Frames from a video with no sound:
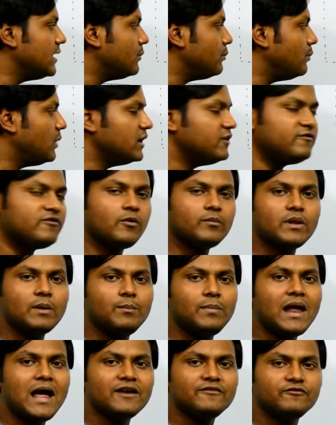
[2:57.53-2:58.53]
but from the
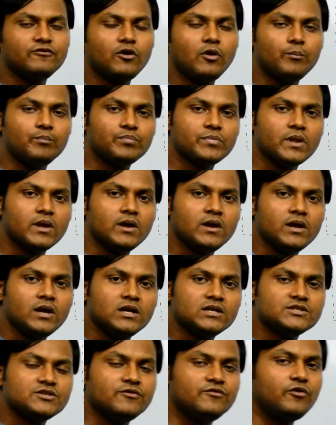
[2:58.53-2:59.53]
platform.
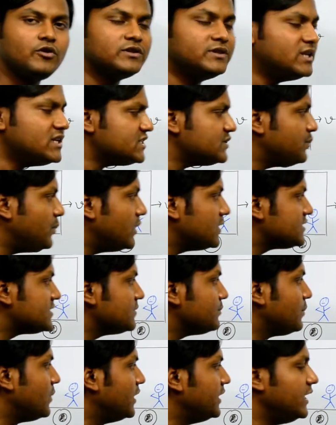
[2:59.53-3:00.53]
So for this
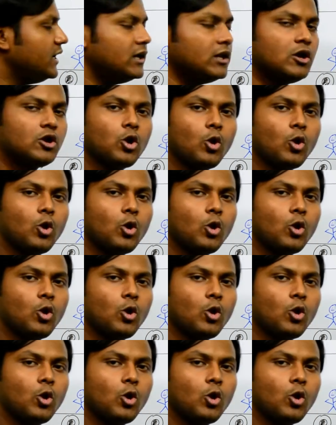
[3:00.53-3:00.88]
particular